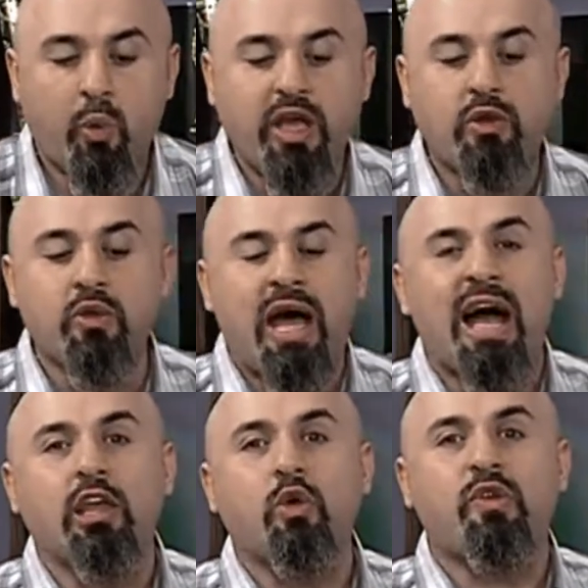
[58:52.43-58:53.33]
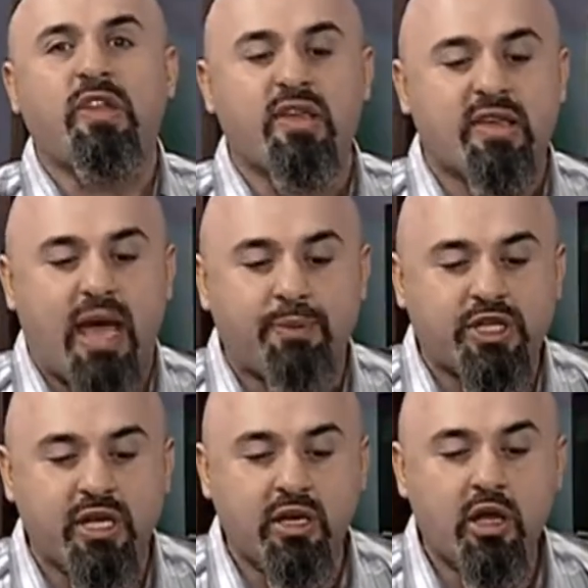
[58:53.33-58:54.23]
We do not use
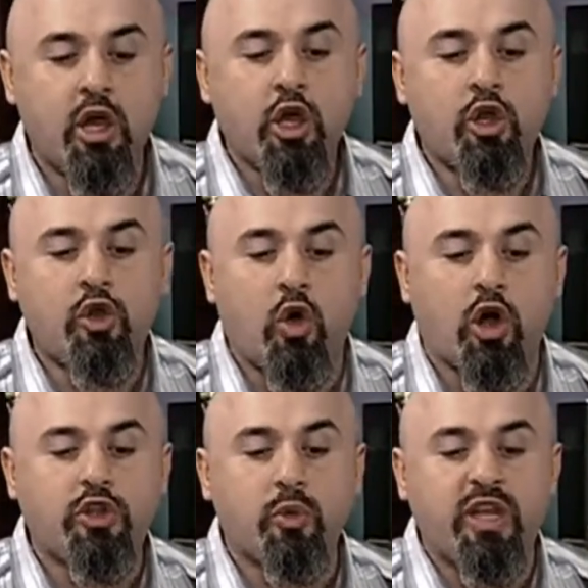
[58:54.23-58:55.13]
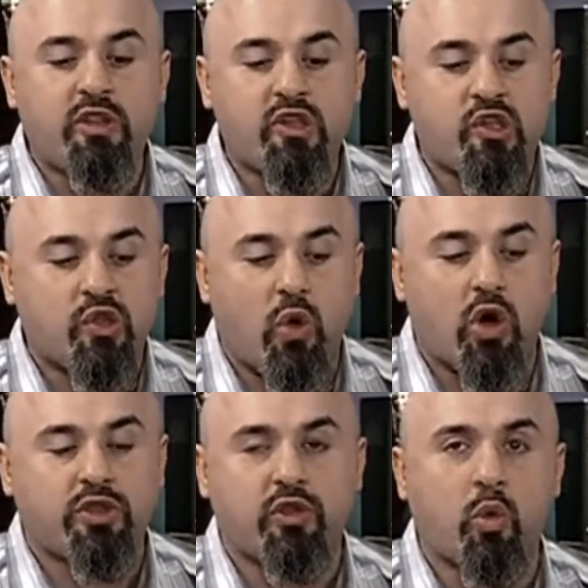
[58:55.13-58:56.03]
deception, nor do we
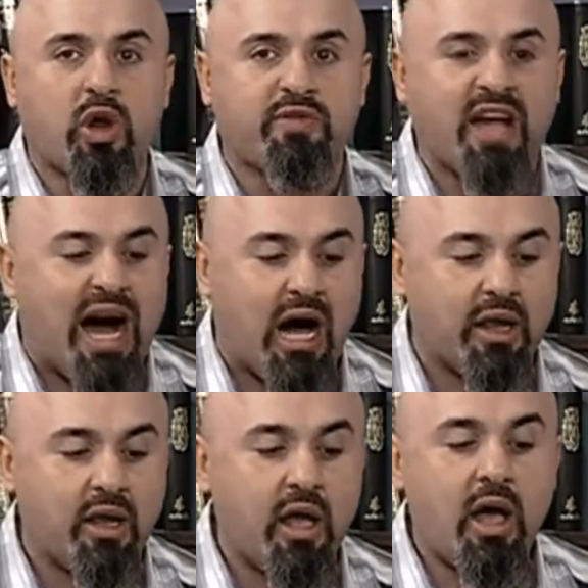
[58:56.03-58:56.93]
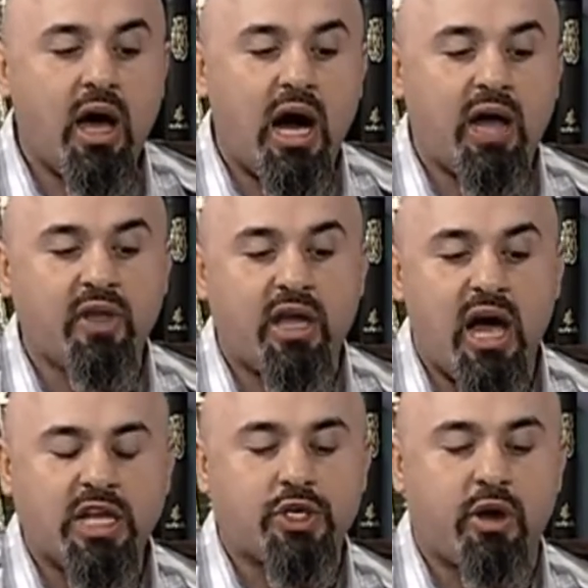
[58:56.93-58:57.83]
distort the word of God. On the
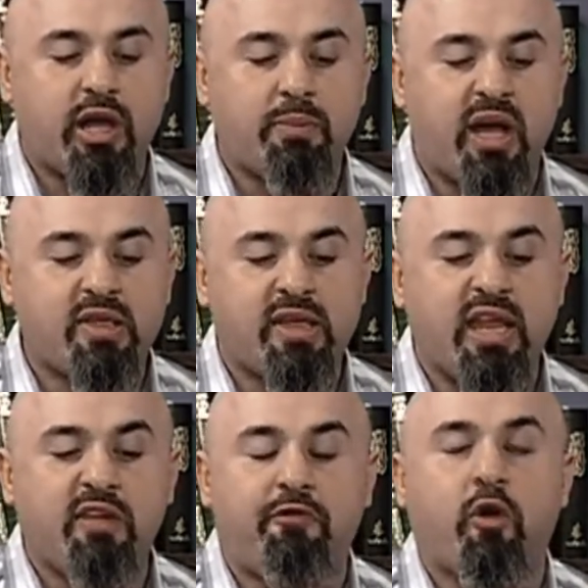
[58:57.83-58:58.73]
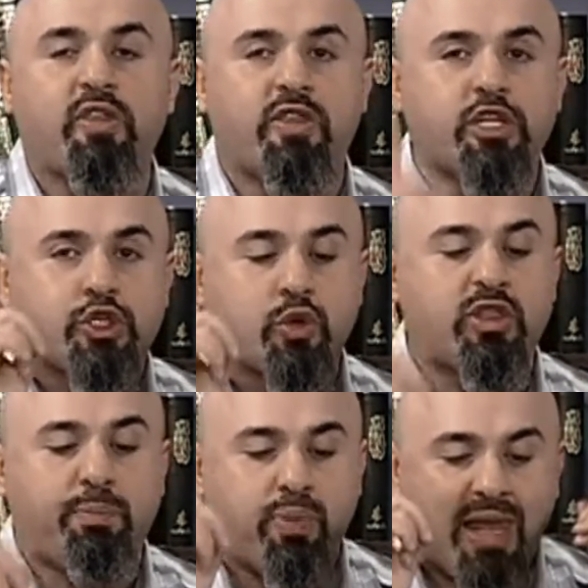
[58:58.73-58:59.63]
contrary, by setting forth the
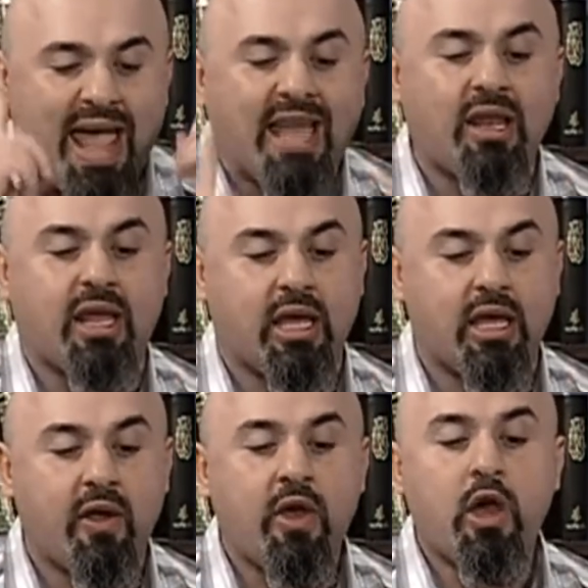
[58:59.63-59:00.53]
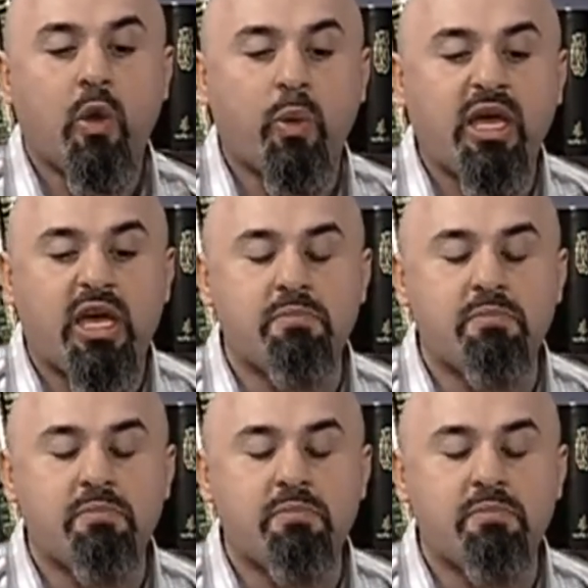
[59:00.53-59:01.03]
truth plainly, we